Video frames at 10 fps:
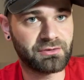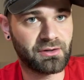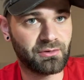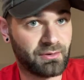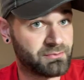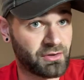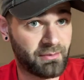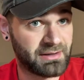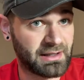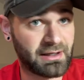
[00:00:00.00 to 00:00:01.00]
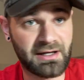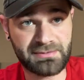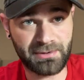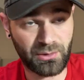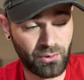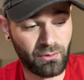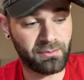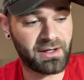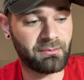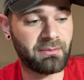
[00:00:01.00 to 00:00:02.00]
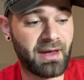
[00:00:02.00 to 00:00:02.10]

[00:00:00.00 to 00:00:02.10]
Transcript: So I'm sorry about that, guys, but we will be coming